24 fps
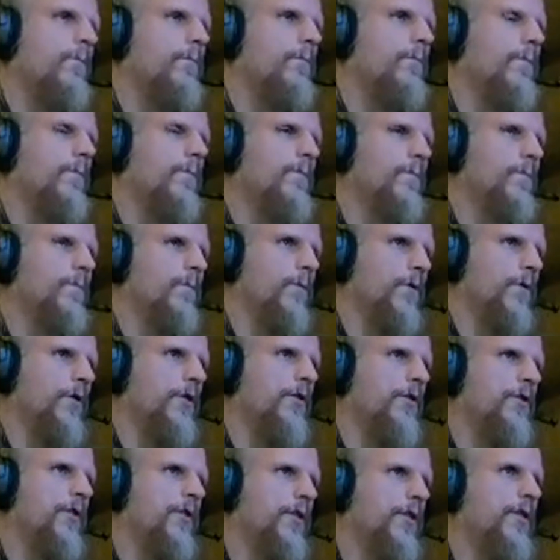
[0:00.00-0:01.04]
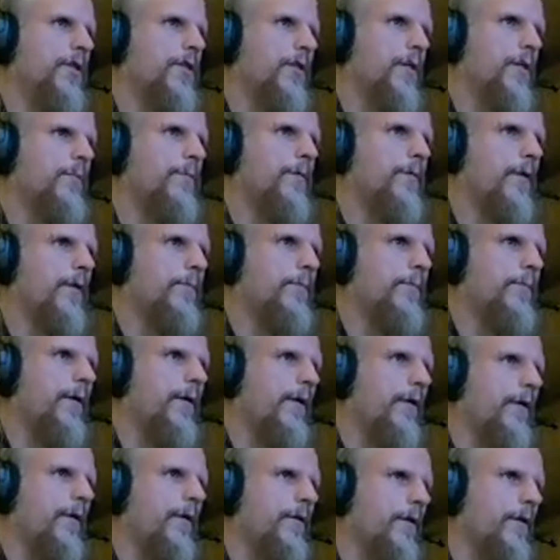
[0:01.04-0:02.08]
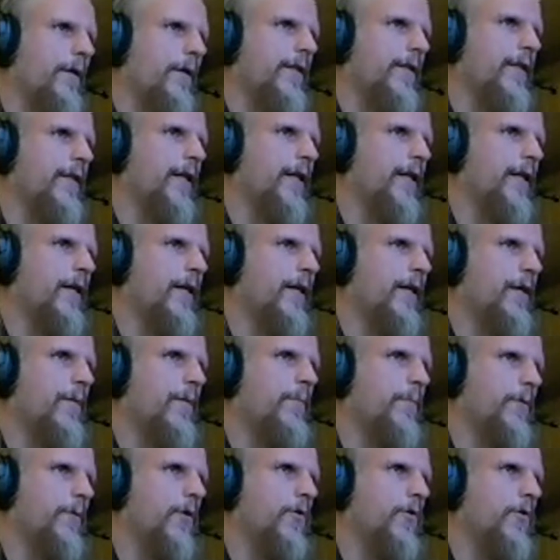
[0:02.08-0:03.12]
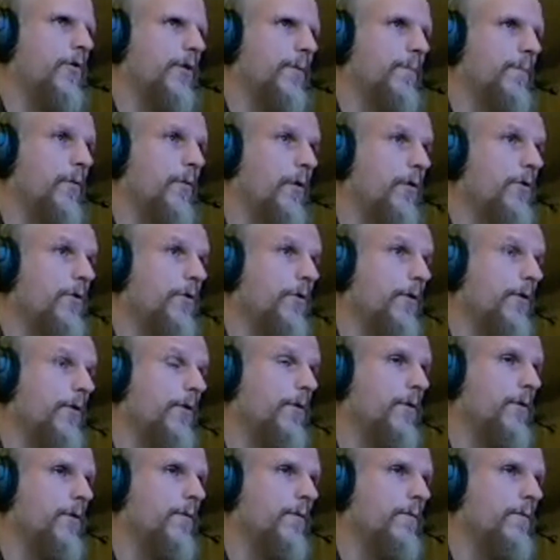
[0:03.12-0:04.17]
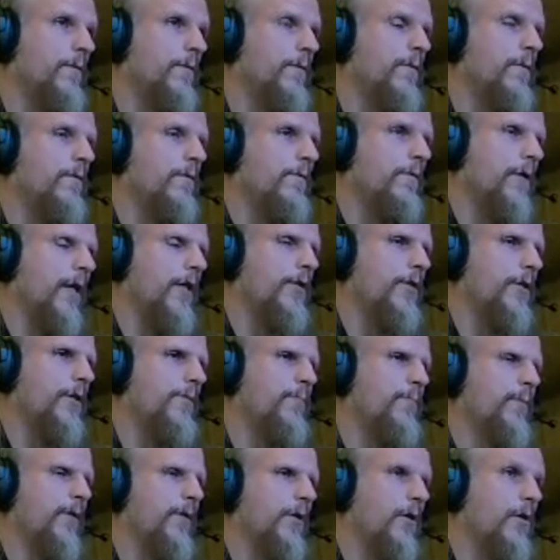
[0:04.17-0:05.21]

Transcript: But when you see something like that up close and personal,